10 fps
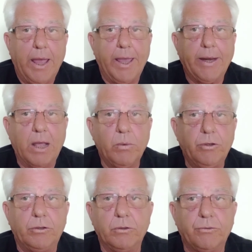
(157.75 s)
And I
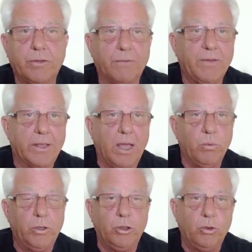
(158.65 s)
would do stuff like I
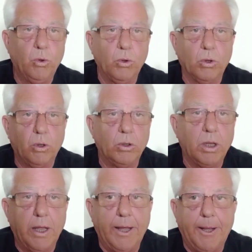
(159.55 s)
would
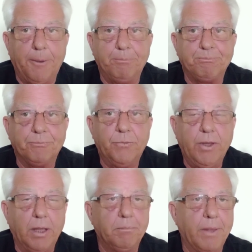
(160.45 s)
Google
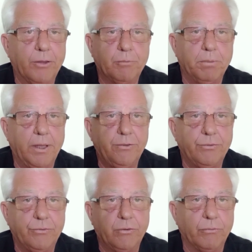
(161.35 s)
10 best
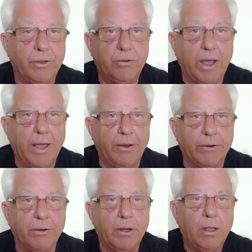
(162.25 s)
places to
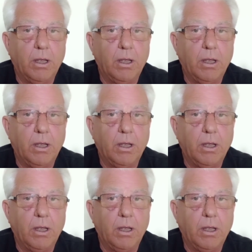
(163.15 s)
retire,